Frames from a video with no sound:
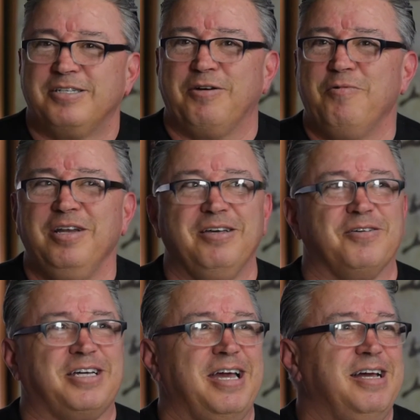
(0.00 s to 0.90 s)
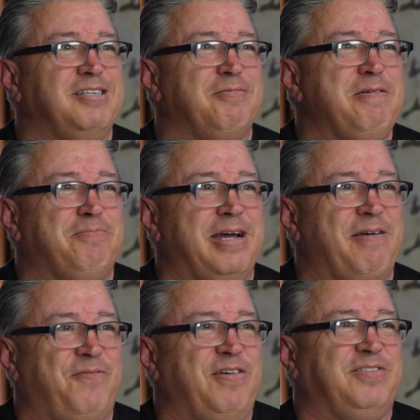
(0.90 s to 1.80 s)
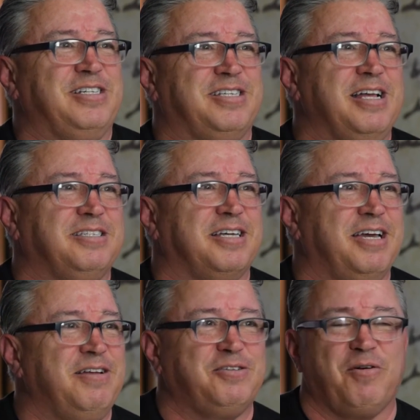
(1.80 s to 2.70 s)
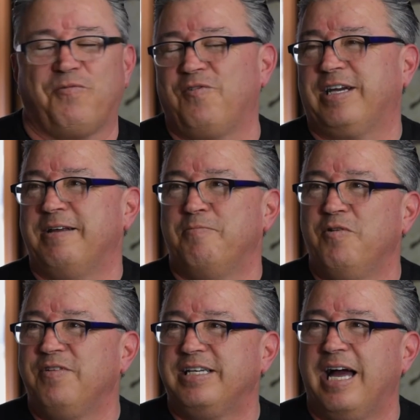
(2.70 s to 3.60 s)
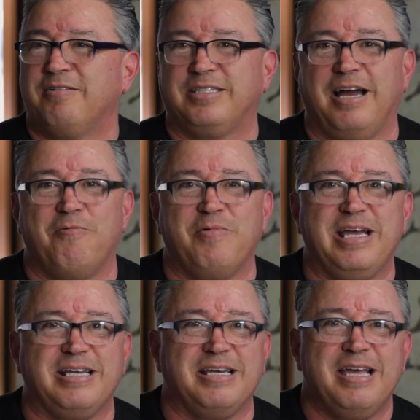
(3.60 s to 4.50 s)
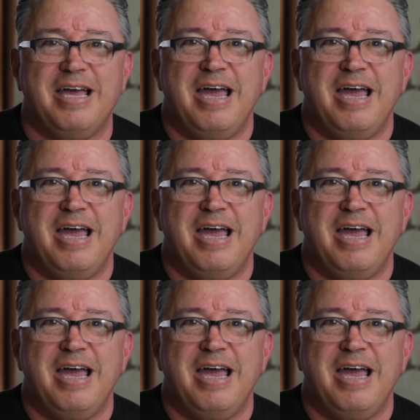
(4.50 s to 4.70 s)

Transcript: So we're little kids. We pay 50 cents to get into a freaking movie downtown Wheaton.